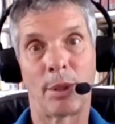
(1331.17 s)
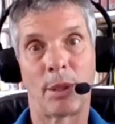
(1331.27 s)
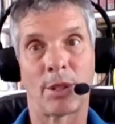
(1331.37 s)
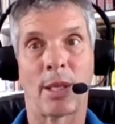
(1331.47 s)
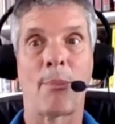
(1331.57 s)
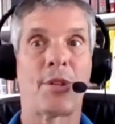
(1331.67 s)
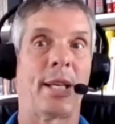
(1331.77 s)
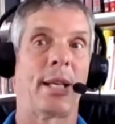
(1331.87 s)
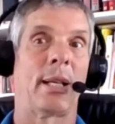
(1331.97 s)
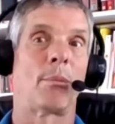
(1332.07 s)
Because I'm
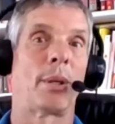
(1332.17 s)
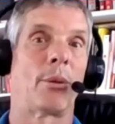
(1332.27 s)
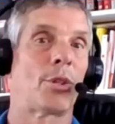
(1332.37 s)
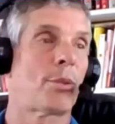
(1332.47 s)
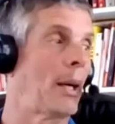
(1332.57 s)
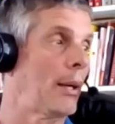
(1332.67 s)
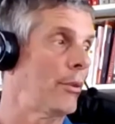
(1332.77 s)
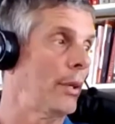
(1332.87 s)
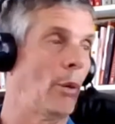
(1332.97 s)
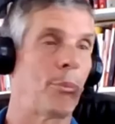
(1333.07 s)
thinking I'm being
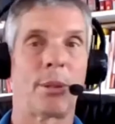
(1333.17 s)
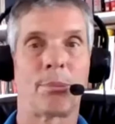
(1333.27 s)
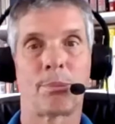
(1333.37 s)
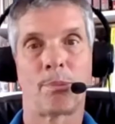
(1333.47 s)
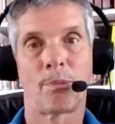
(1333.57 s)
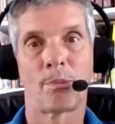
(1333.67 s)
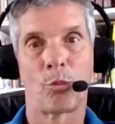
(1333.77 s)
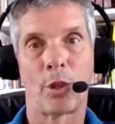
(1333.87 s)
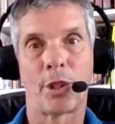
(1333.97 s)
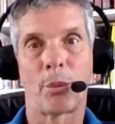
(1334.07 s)
respectful, helping them
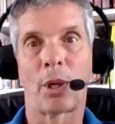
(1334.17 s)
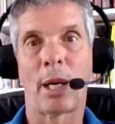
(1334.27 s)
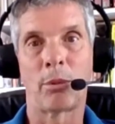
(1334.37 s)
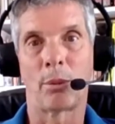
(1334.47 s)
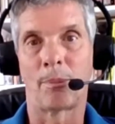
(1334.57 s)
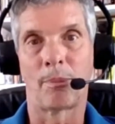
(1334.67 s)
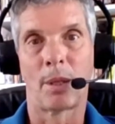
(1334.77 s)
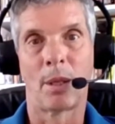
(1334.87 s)
with their problem.